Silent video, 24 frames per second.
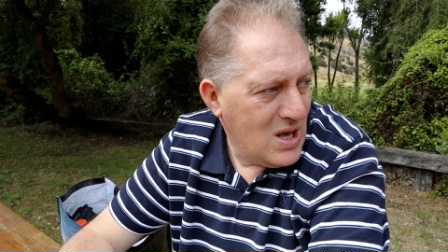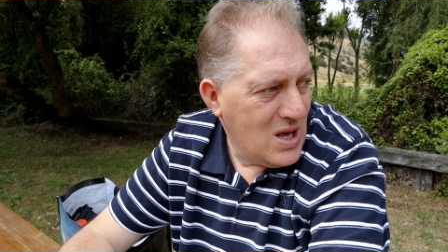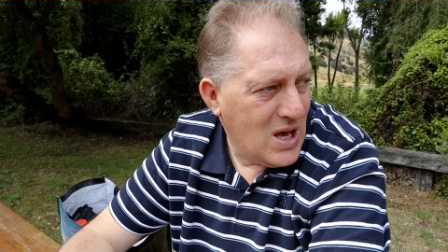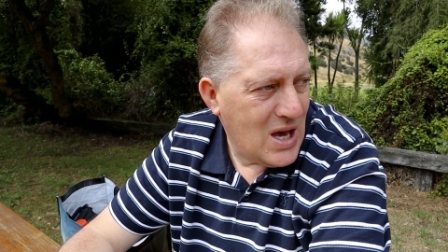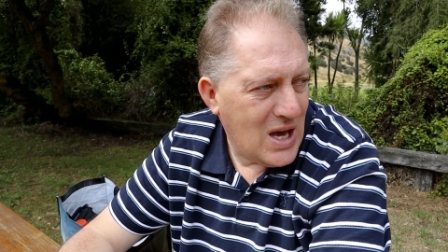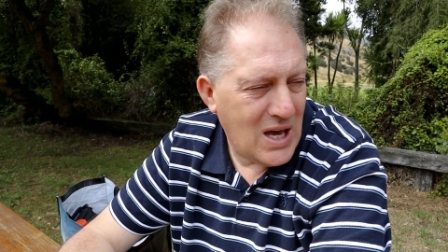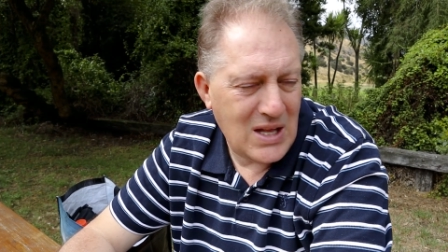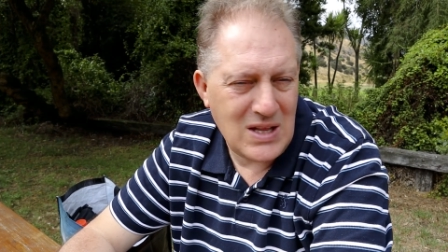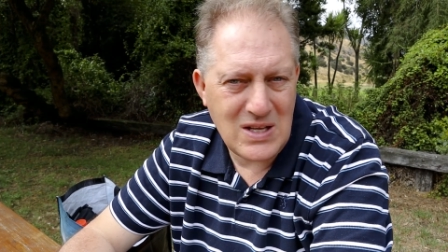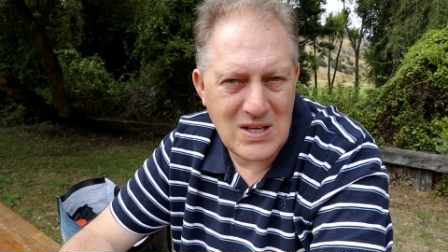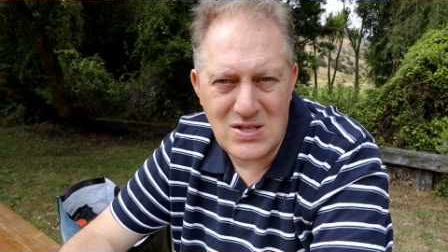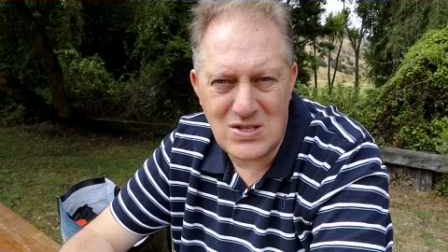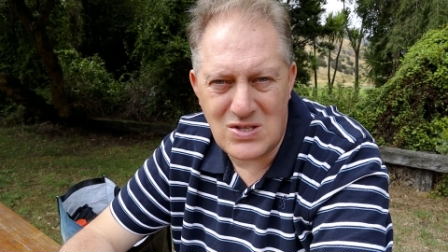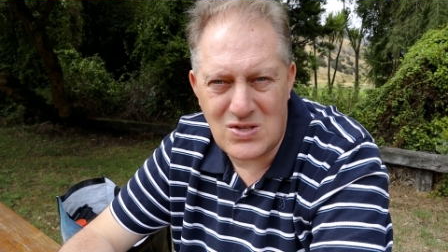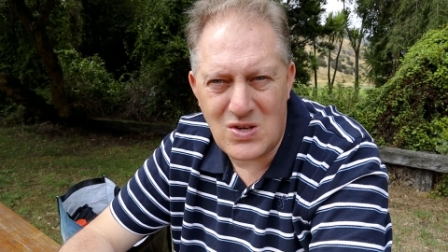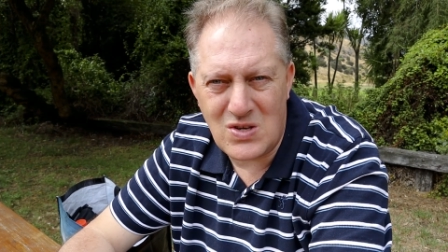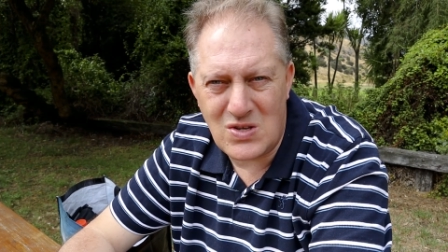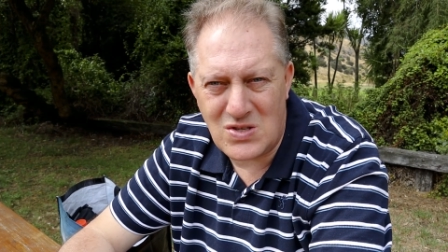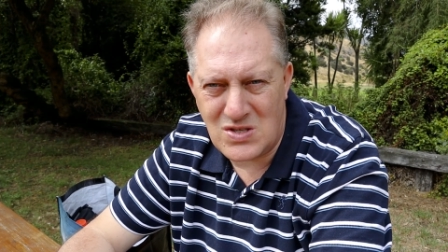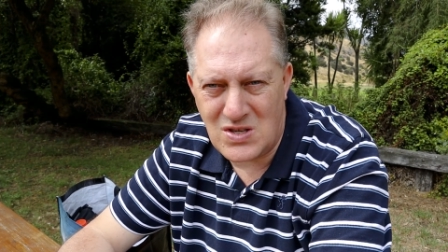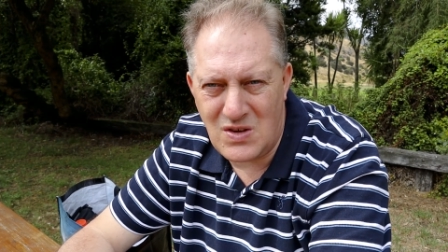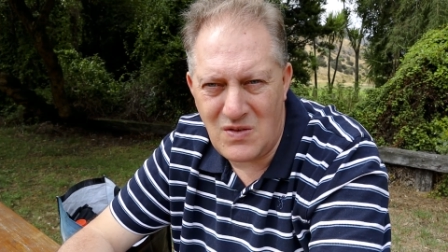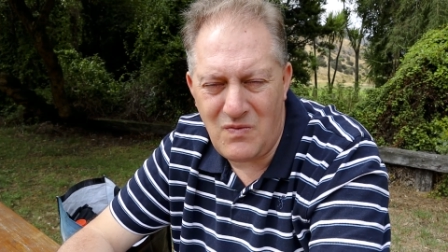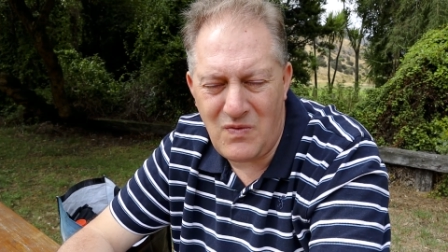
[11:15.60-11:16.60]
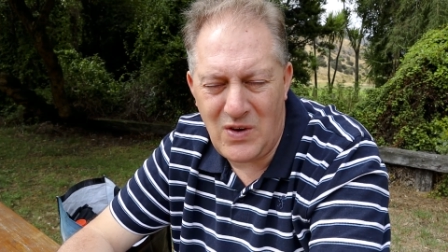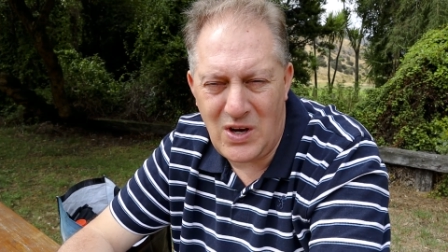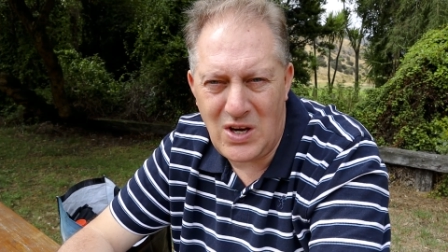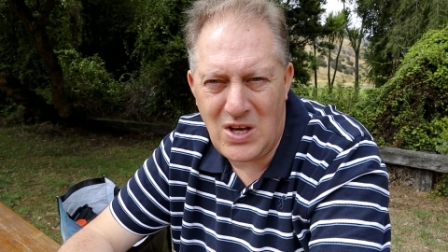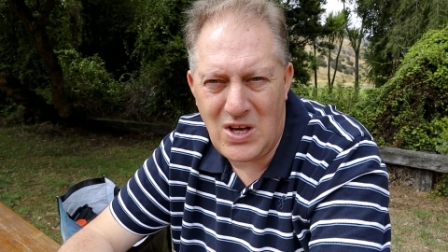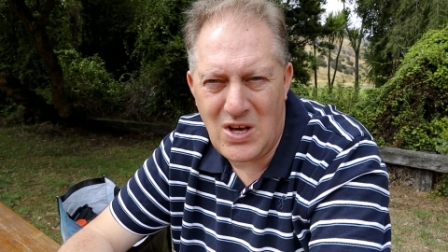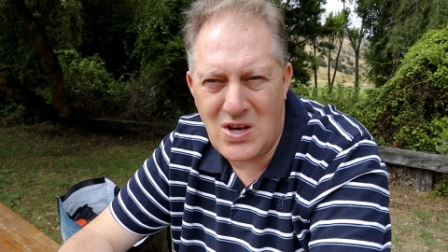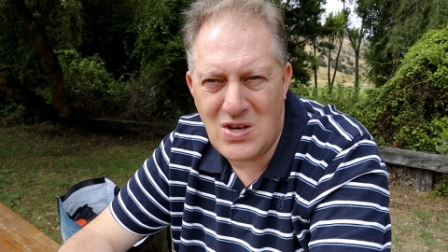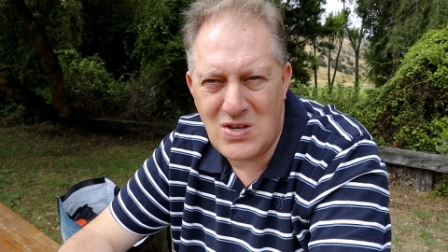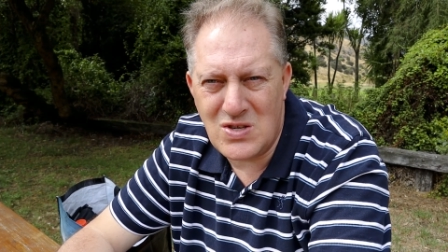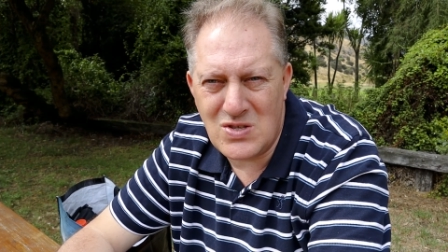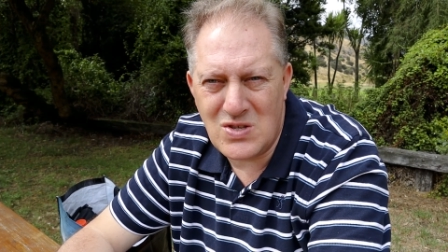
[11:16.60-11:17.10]
And there's lots of
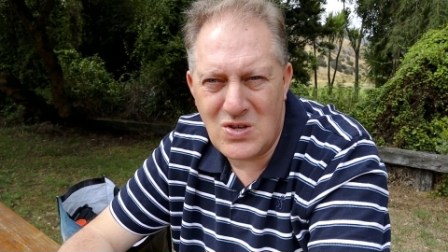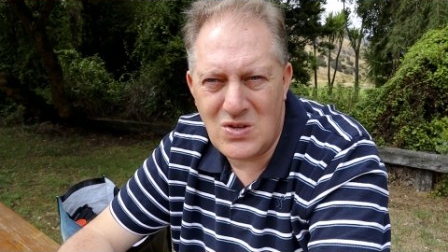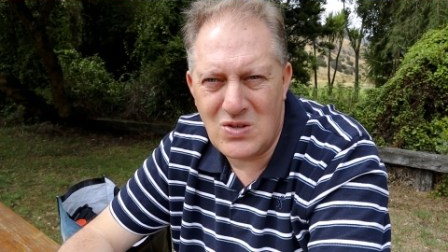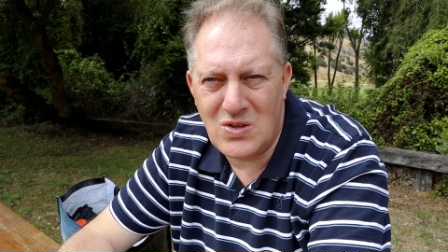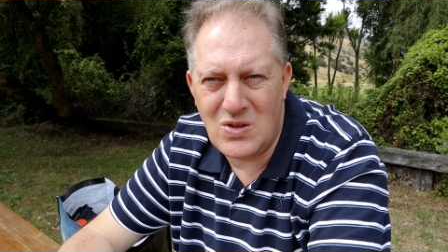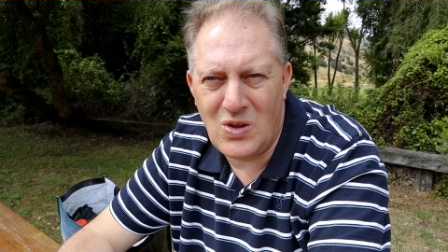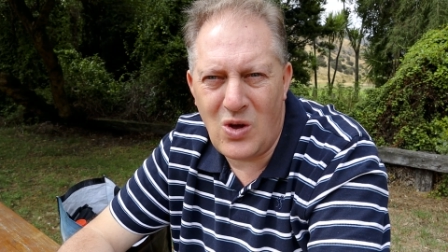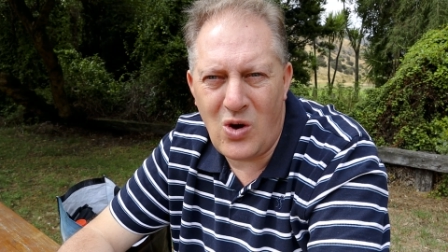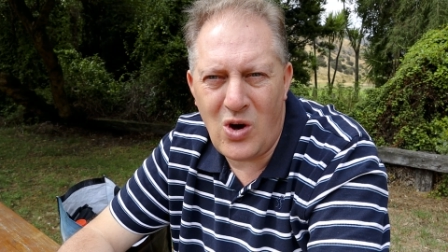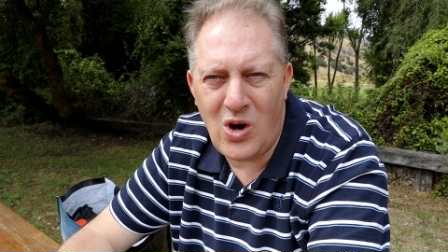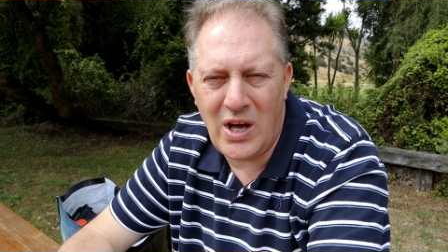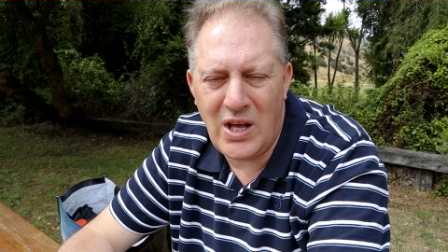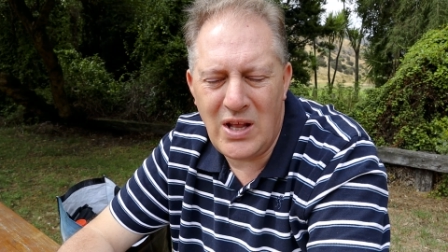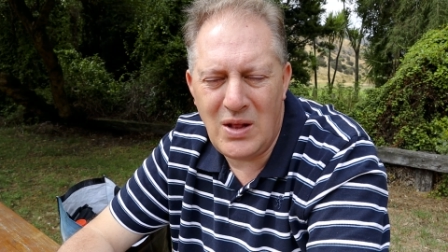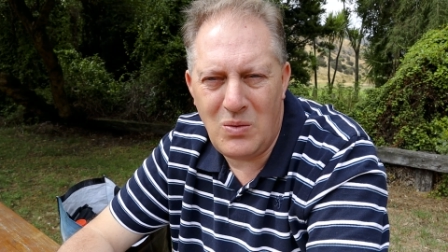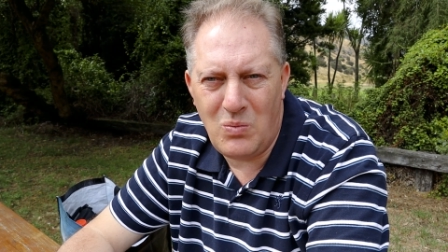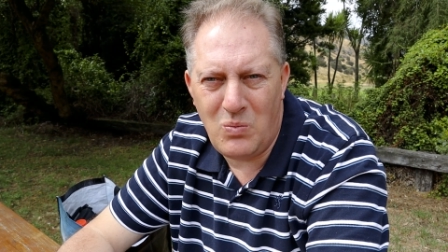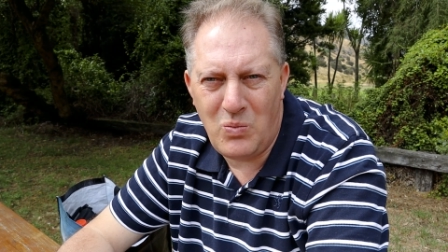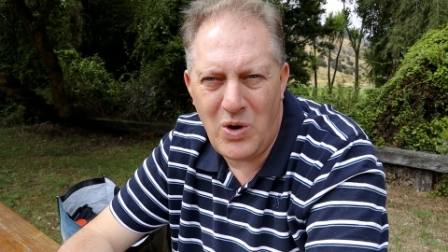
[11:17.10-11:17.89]
videos online